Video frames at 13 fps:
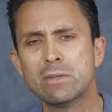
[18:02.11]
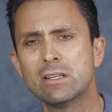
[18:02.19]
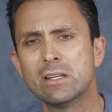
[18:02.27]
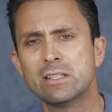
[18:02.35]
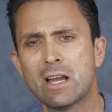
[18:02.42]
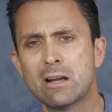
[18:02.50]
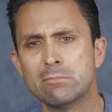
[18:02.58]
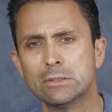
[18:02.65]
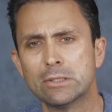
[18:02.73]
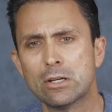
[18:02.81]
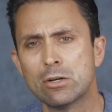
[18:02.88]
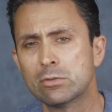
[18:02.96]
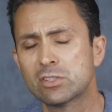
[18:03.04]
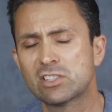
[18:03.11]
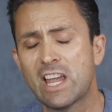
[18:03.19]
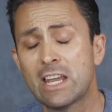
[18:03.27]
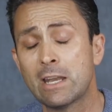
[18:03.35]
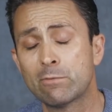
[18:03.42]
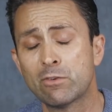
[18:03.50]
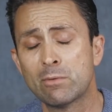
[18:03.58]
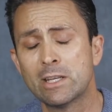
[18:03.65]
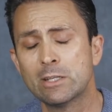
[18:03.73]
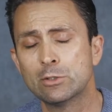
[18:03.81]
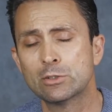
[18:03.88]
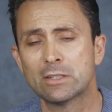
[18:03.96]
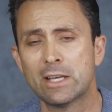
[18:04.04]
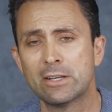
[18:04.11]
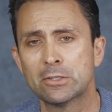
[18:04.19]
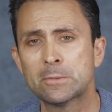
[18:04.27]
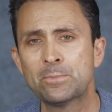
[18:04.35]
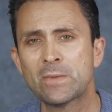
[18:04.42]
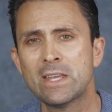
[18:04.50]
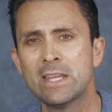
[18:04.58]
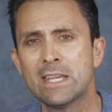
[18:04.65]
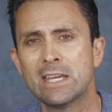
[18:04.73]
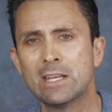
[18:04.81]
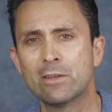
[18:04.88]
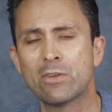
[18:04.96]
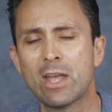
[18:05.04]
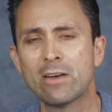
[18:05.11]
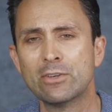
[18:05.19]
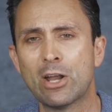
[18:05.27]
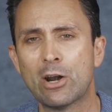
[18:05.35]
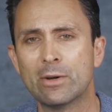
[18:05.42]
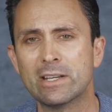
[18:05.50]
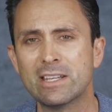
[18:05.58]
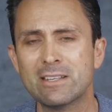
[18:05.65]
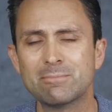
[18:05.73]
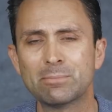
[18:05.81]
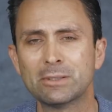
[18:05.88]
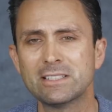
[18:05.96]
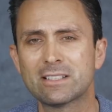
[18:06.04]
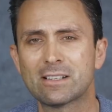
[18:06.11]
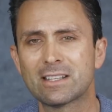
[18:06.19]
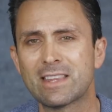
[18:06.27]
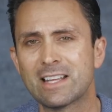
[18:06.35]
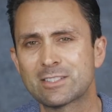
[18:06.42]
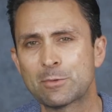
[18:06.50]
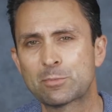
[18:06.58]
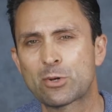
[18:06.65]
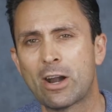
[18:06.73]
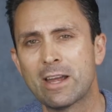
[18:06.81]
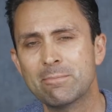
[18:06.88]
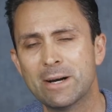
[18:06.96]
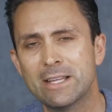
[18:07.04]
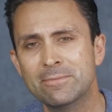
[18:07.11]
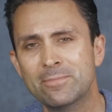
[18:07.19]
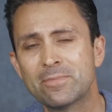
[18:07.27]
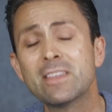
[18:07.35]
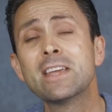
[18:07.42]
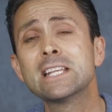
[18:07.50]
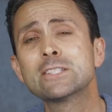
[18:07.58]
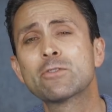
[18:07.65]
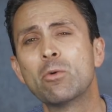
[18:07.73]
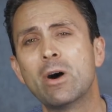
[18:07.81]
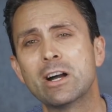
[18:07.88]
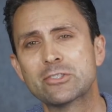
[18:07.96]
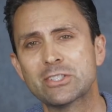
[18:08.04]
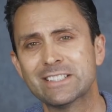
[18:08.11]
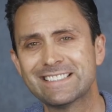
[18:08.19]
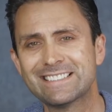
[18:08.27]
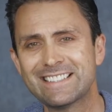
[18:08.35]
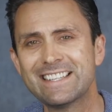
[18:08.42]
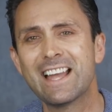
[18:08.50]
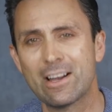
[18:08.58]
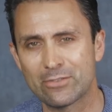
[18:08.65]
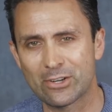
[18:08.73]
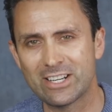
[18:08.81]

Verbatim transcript: media down below, sign up for my newsletter, and if you haven't already, please click that subscribe button. Thanks for watching. Have a